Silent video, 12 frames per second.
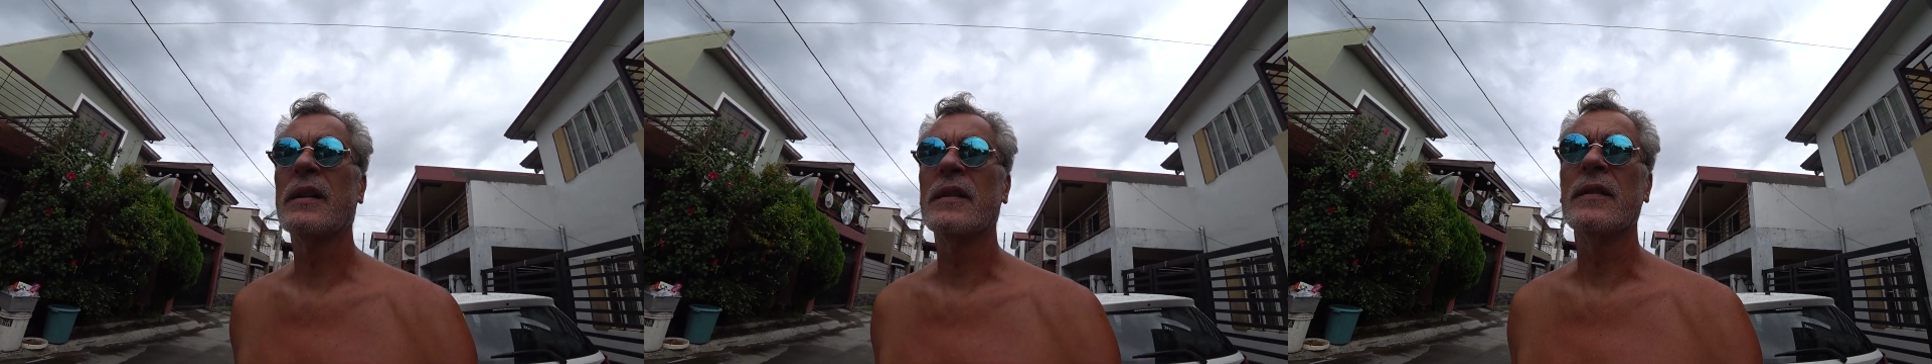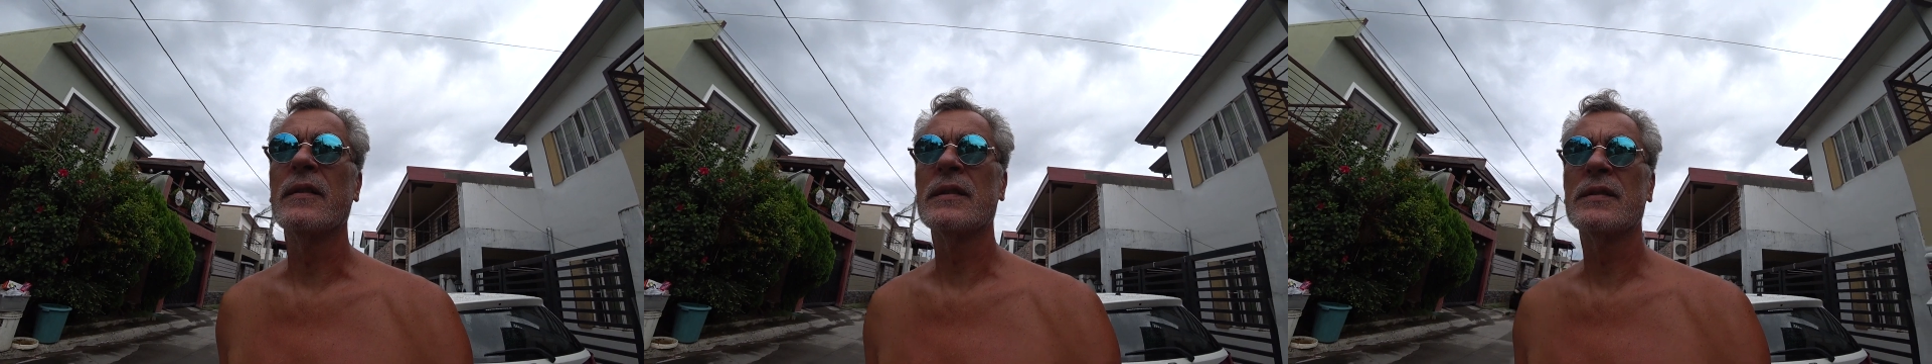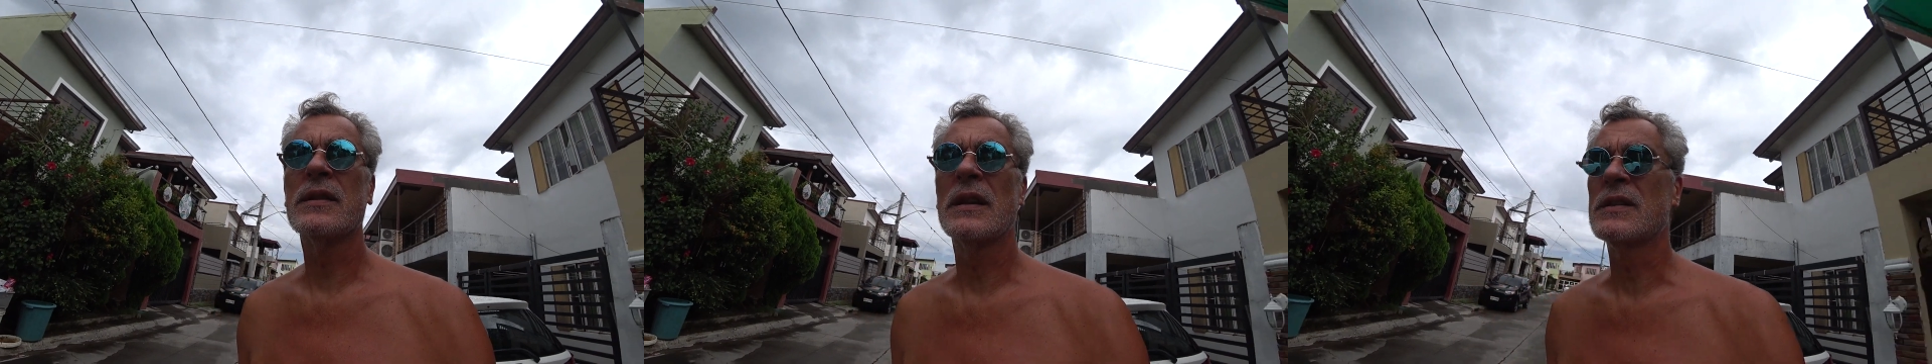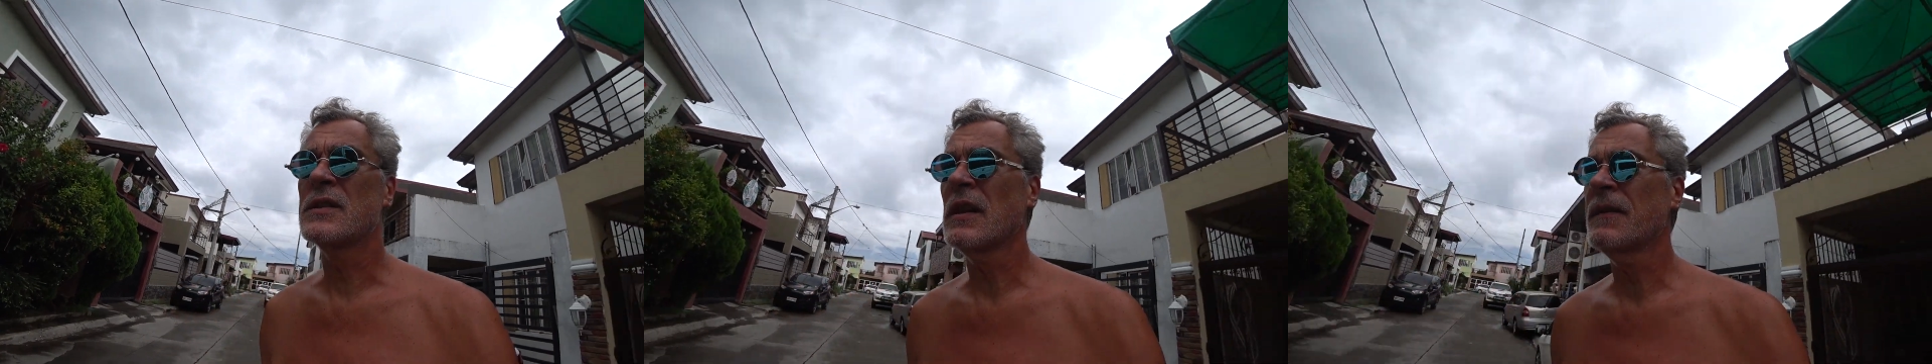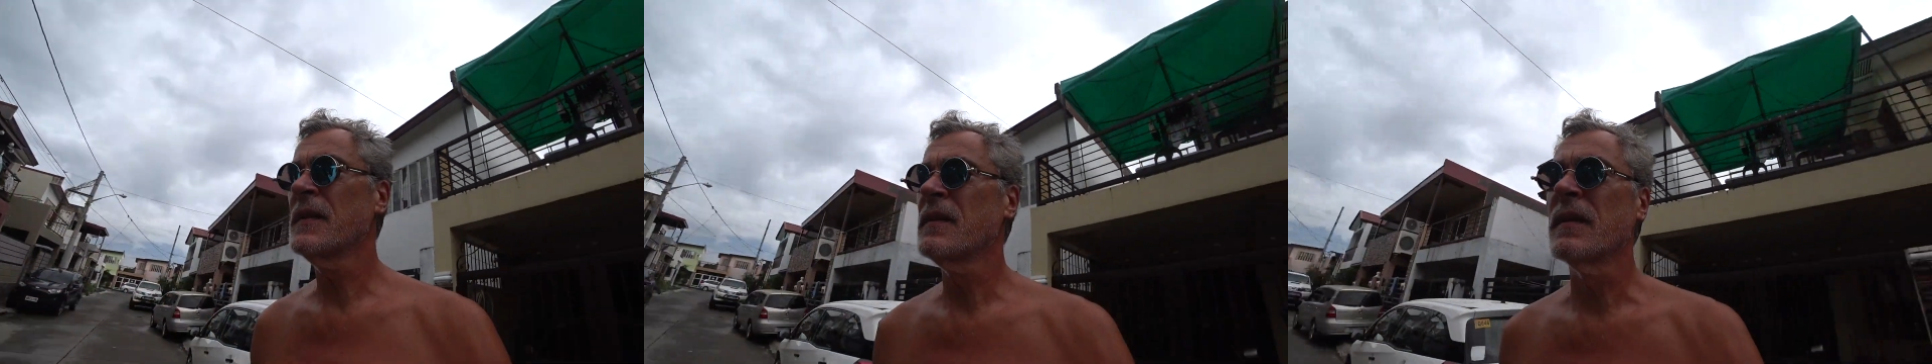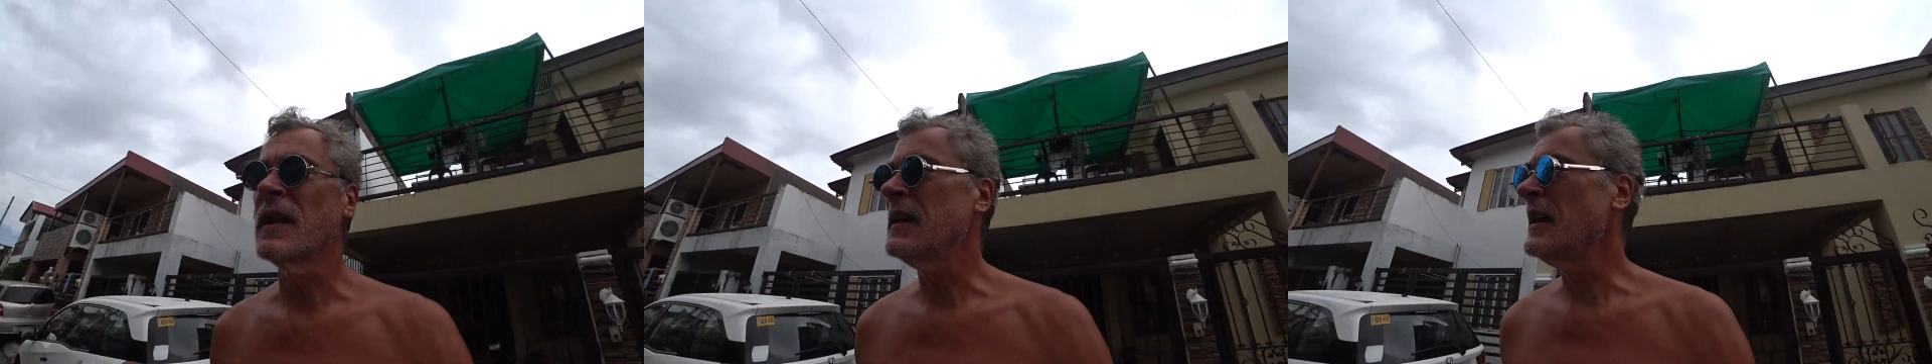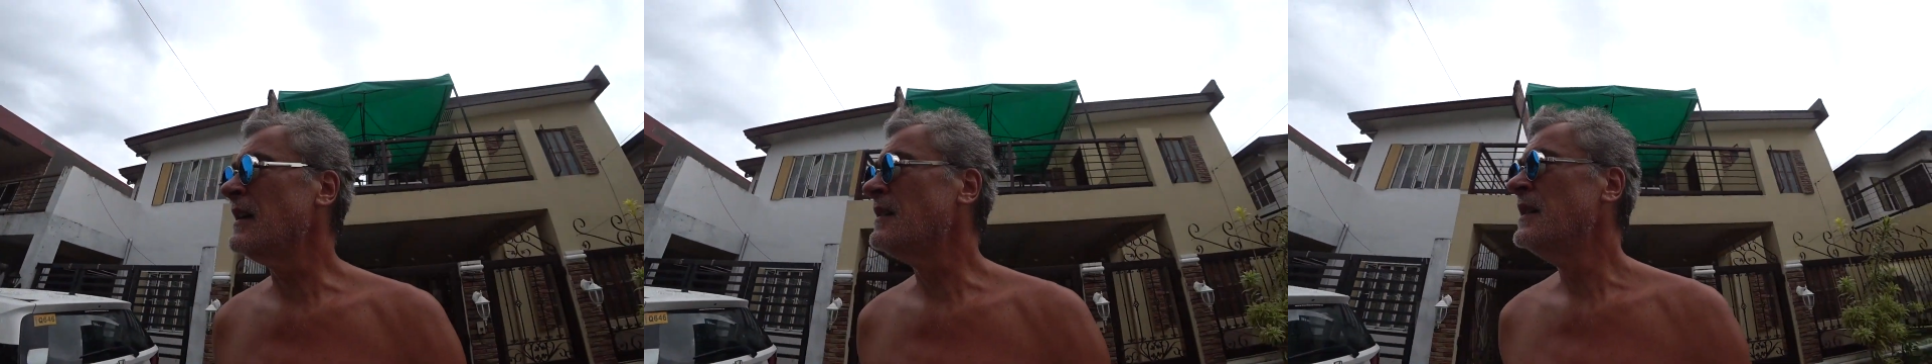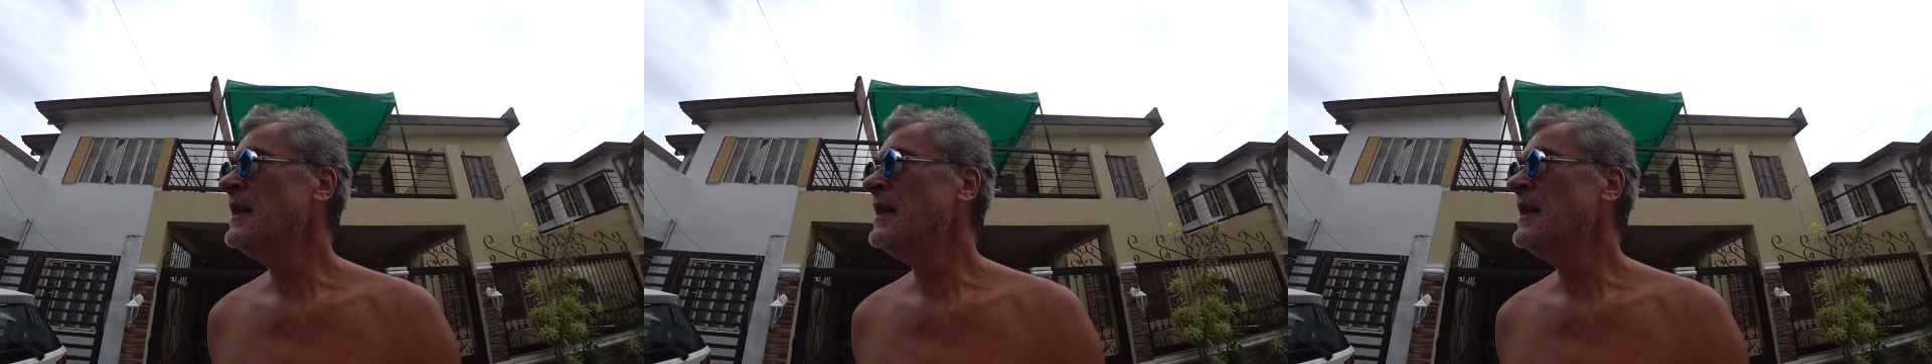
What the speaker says: It's tough here right now.